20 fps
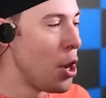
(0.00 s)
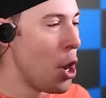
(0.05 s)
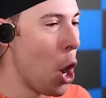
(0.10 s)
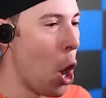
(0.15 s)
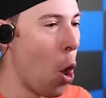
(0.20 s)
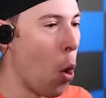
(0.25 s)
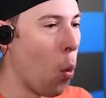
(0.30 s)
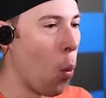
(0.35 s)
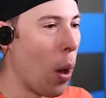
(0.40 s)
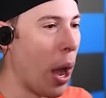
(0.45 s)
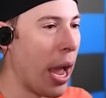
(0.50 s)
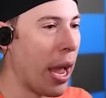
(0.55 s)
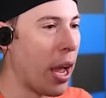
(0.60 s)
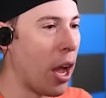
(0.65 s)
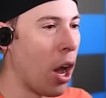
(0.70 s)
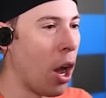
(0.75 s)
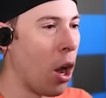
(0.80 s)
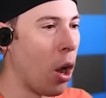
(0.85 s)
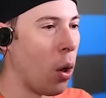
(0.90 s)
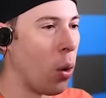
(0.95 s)
No way.
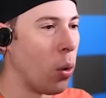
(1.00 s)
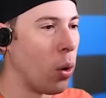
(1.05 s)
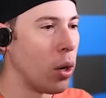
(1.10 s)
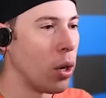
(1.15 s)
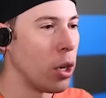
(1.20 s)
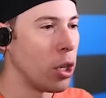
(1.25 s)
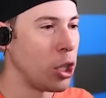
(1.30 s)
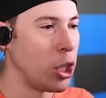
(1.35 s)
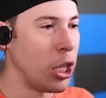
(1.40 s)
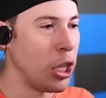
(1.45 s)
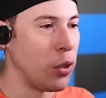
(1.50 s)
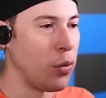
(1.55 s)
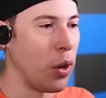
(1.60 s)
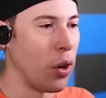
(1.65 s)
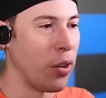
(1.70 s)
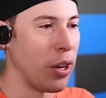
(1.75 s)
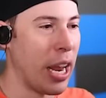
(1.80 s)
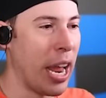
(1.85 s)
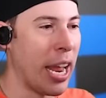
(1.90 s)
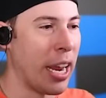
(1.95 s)
Uh-oh, she's
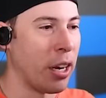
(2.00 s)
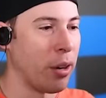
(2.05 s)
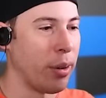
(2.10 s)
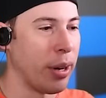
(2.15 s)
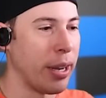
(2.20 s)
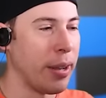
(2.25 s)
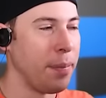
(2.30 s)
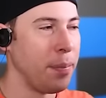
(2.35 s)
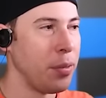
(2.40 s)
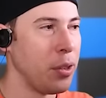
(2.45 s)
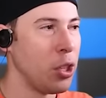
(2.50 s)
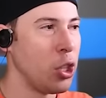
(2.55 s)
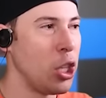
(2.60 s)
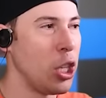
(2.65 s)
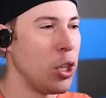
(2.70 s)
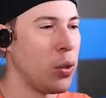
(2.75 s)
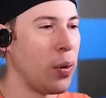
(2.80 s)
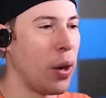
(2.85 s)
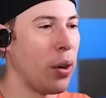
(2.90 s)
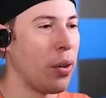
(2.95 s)
very angry.
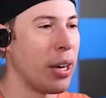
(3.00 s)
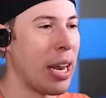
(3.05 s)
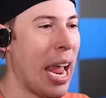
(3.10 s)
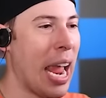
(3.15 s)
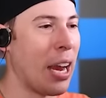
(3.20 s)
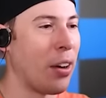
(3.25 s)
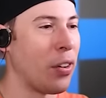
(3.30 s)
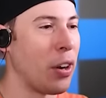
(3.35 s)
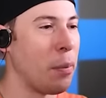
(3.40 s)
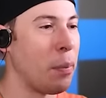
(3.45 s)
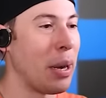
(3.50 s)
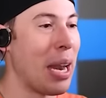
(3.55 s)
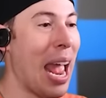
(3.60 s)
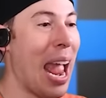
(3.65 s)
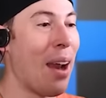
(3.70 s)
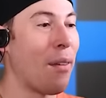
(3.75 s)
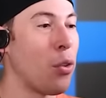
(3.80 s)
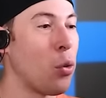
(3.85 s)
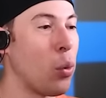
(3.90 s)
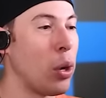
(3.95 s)
She's very angry, but
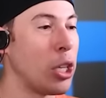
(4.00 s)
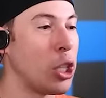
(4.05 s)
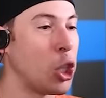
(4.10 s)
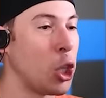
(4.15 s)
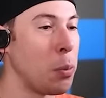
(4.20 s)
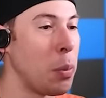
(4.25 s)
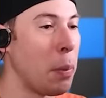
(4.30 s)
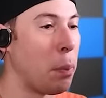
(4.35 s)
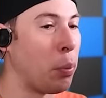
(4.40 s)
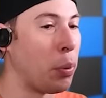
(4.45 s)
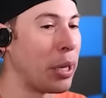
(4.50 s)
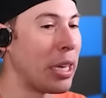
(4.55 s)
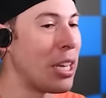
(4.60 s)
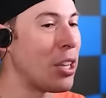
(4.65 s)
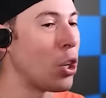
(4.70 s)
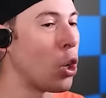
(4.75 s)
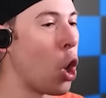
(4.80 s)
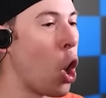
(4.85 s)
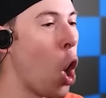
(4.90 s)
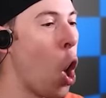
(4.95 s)
everyone should be
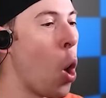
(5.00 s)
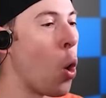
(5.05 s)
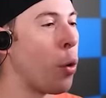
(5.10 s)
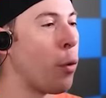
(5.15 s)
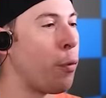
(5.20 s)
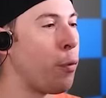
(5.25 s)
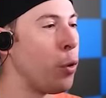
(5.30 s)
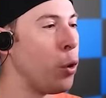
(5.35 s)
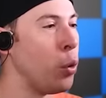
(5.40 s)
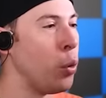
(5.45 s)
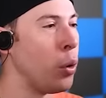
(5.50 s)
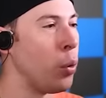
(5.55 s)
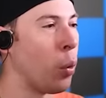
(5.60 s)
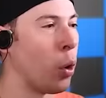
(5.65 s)
bringing their own food.